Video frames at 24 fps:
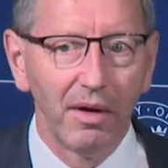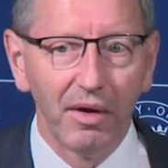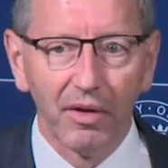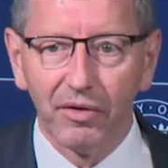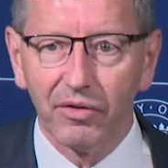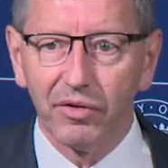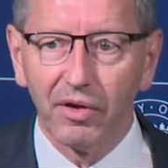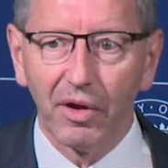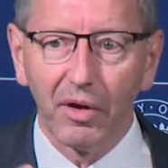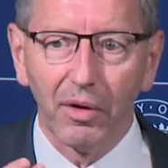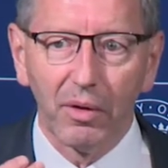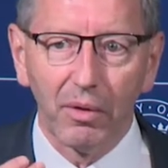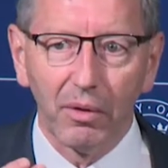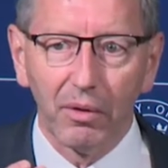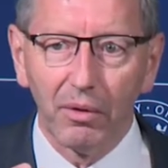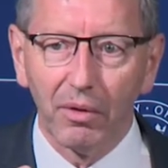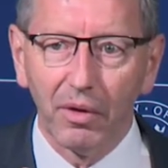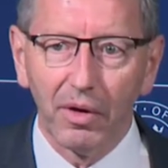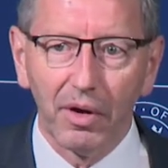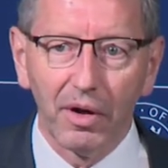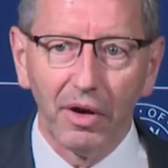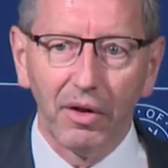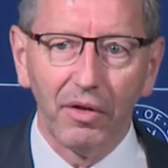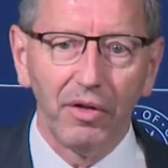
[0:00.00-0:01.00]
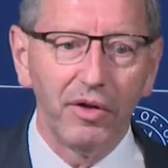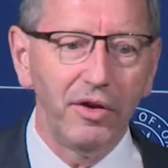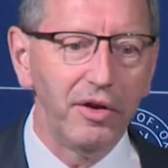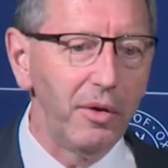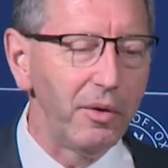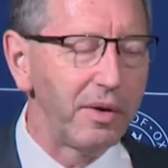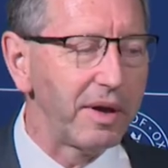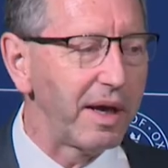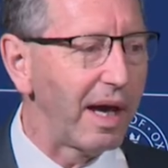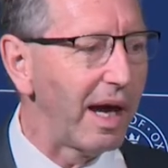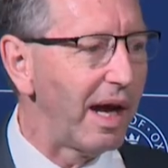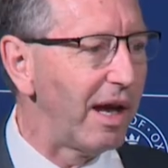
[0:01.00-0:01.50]
So, you know, the
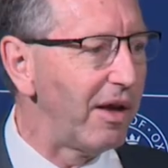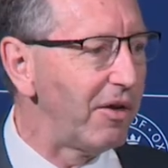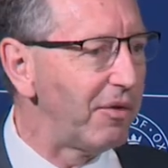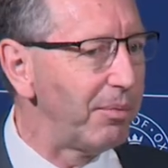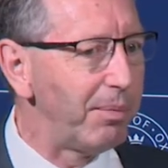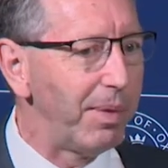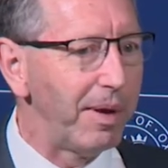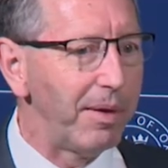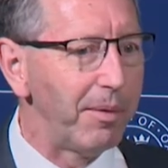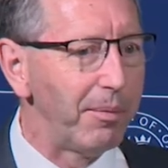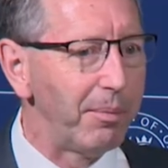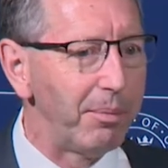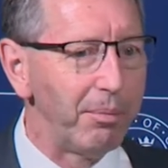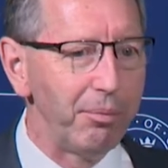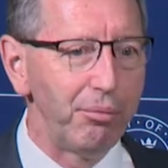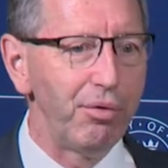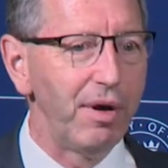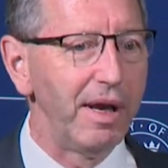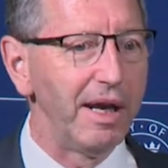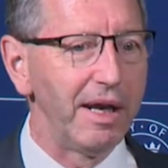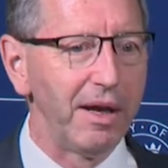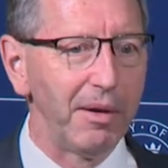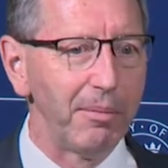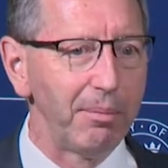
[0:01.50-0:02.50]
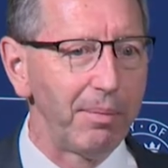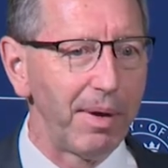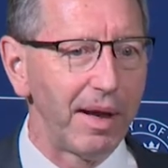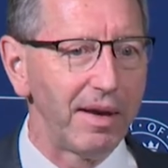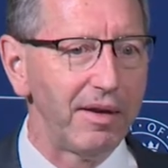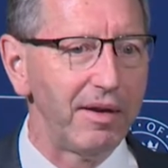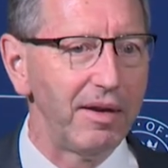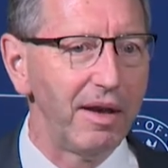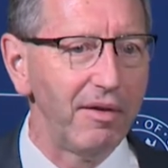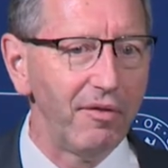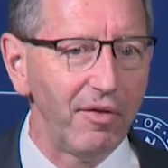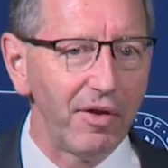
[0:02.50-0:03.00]
UK has been pretty
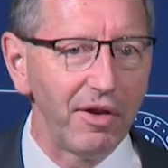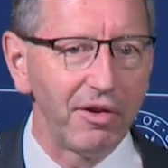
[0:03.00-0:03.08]
competitive.